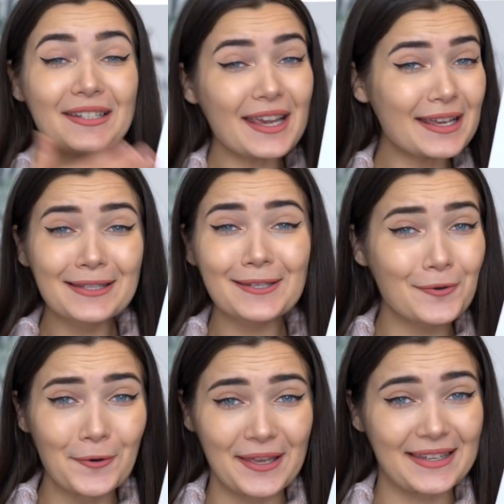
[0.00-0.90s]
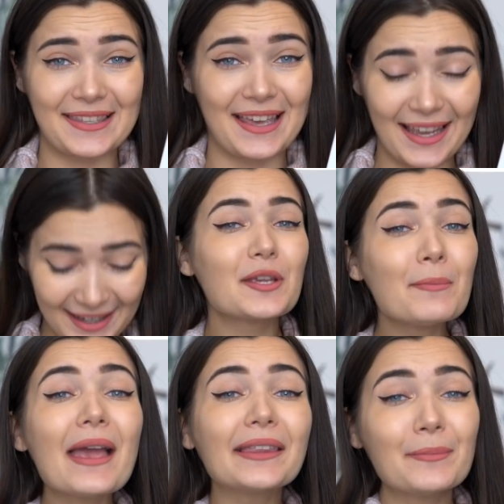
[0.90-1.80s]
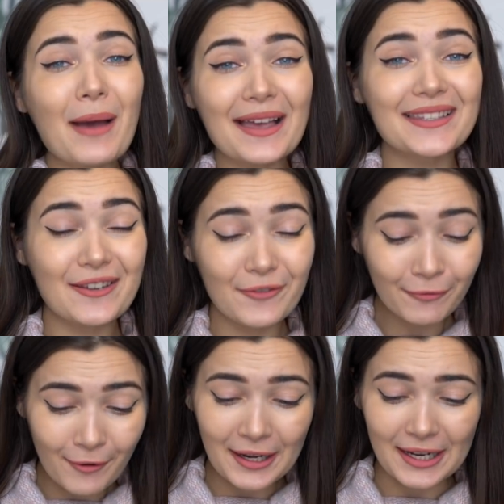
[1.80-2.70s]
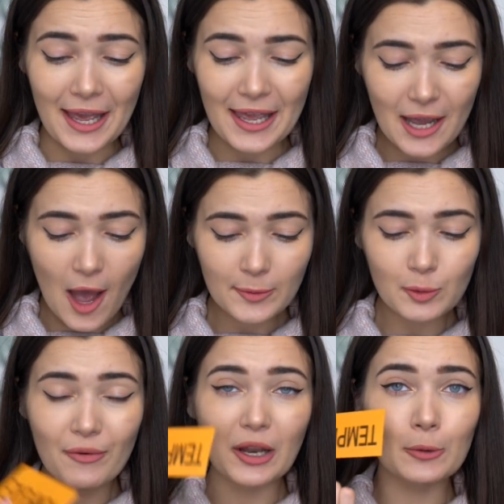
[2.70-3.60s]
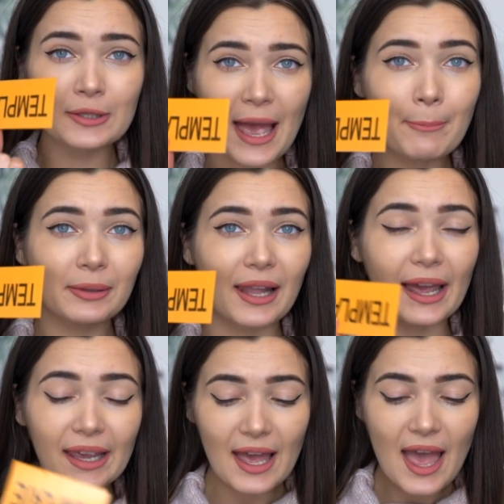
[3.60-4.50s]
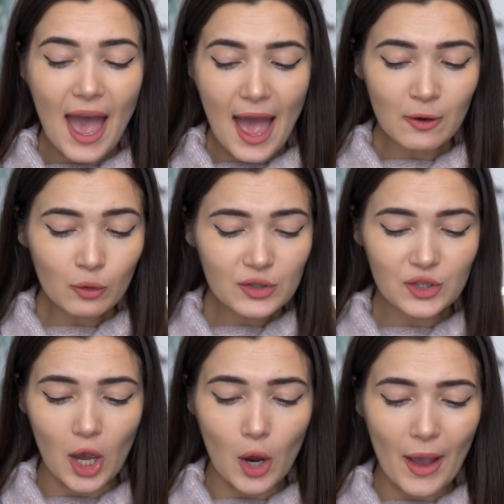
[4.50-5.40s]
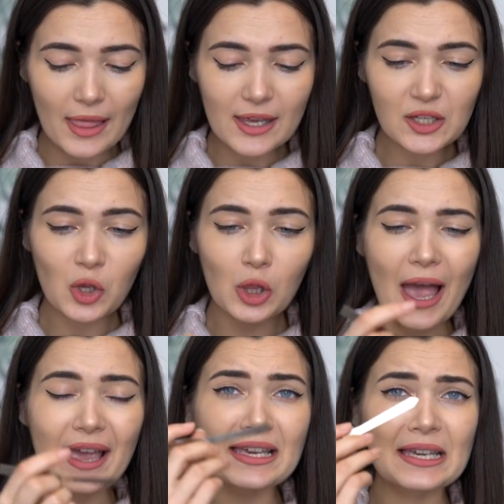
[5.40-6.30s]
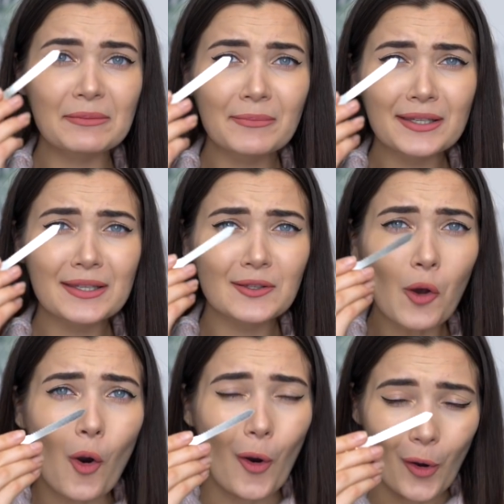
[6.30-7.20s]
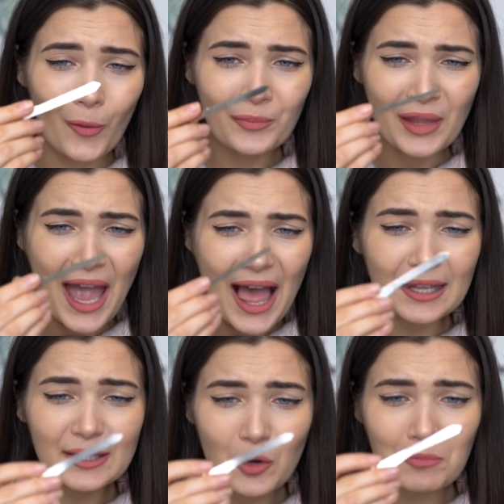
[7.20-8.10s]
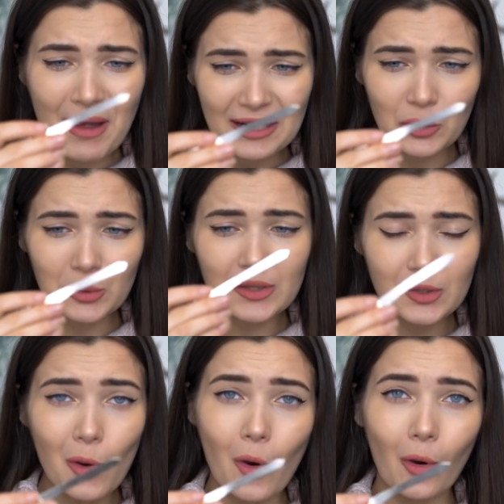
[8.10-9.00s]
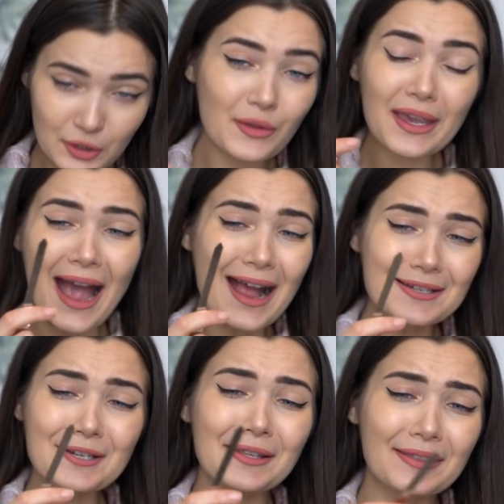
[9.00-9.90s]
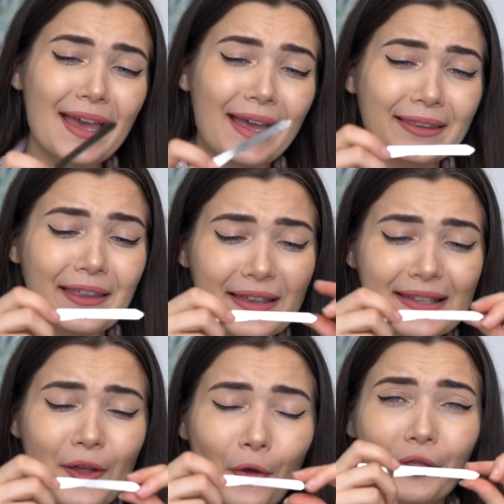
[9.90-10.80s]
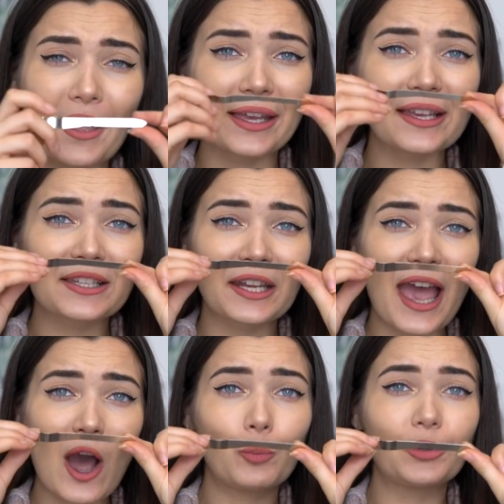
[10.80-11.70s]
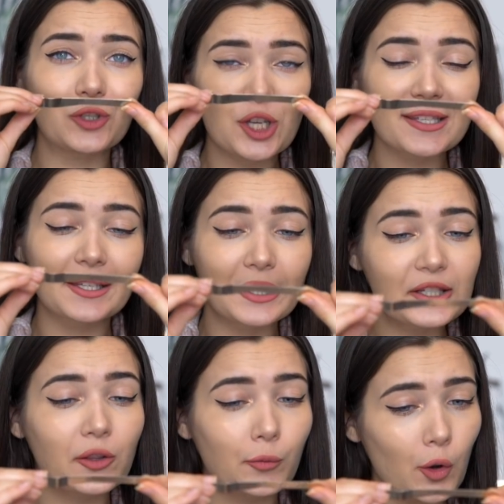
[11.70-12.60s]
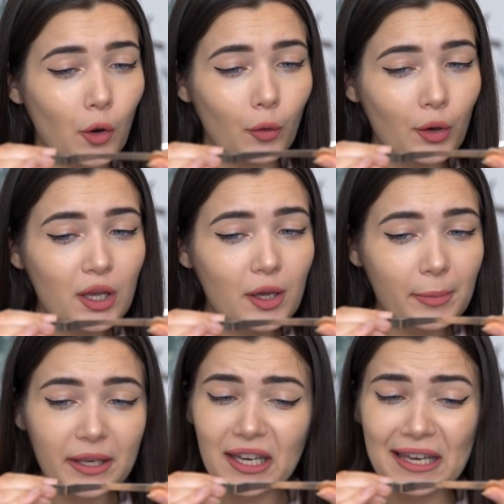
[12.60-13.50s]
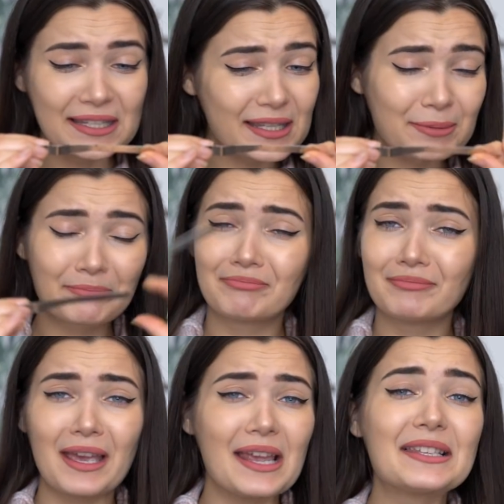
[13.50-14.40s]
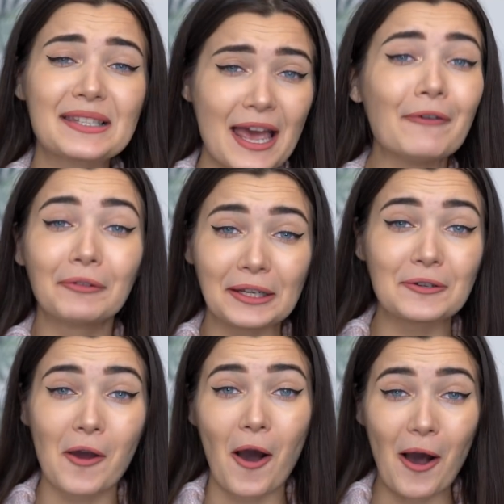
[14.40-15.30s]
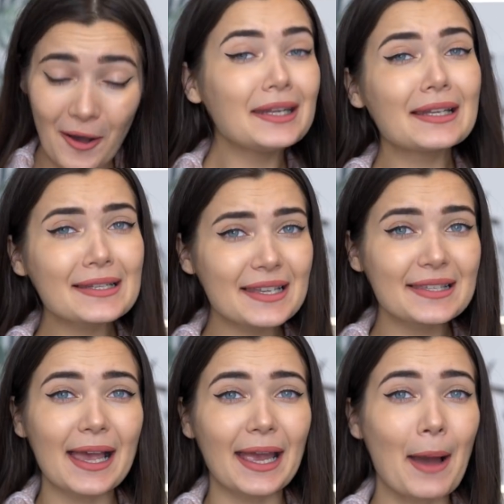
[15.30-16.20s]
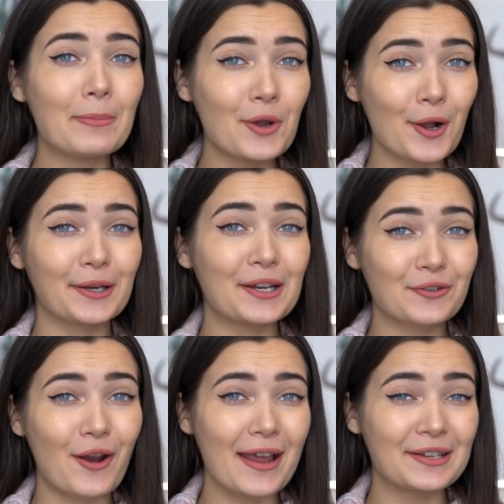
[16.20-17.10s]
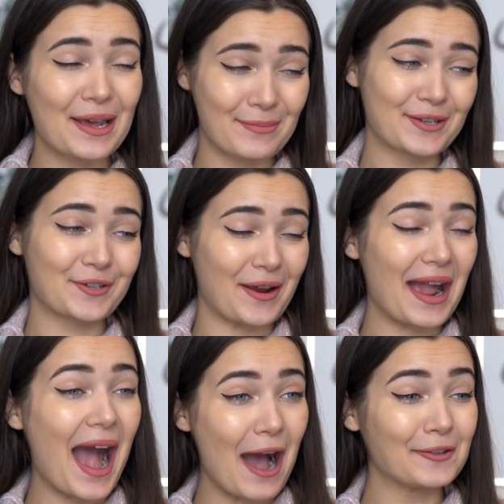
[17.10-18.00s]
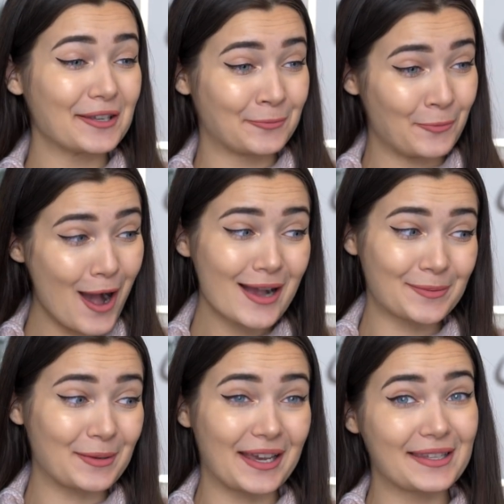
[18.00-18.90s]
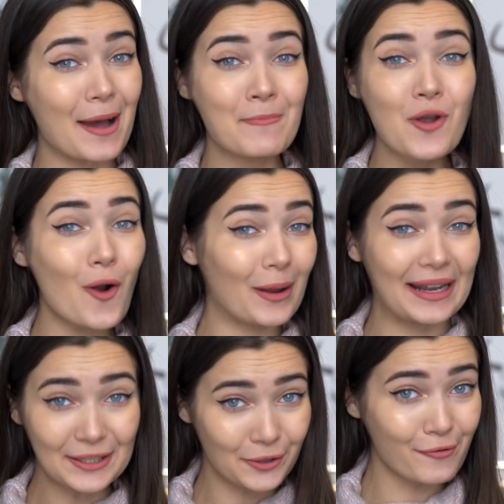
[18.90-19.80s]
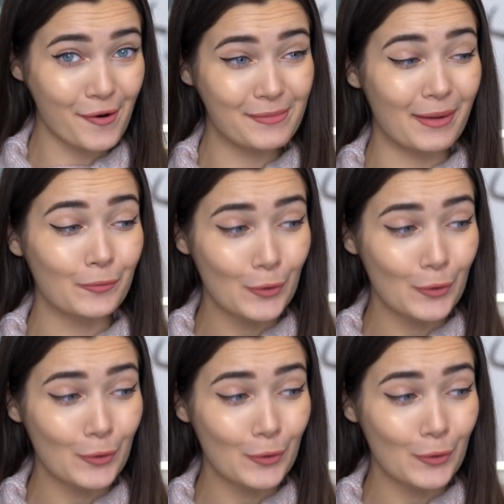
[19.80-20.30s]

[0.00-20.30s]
to install this thing? To make the matters even funnier, it comes with a little template and also a little like saw, a little metal saw. Do they actually think that this little thing is gonna help you chisel into the wall? Because it's definitely not. Needless to say, I'm not gonna try and demonstrate how this works because I'm not willing to ruin my